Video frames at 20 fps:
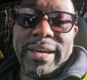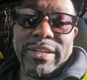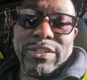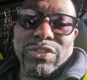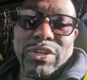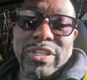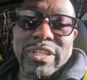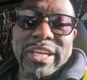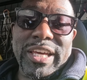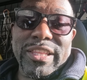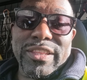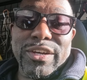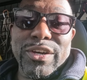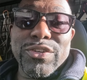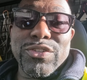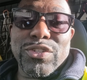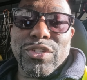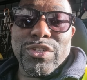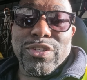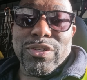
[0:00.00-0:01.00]
tried to get
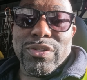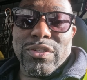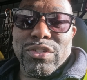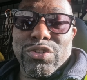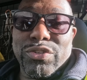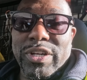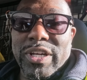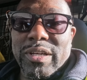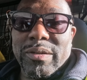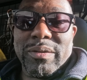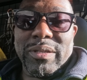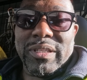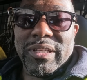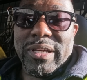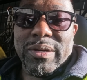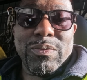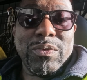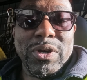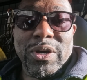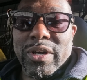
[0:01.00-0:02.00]
those to do the trick, and
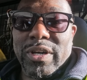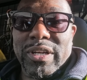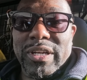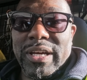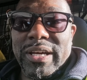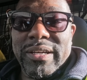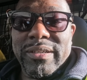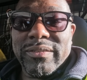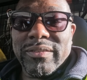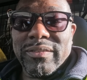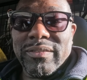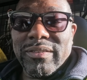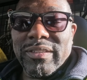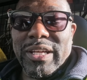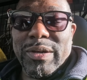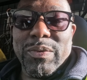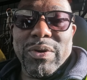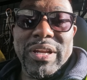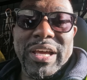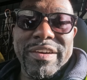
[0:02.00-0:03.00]
they
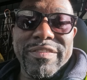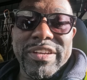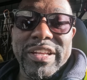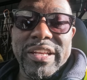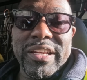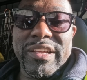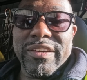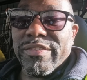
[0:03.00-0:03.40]
weren't having any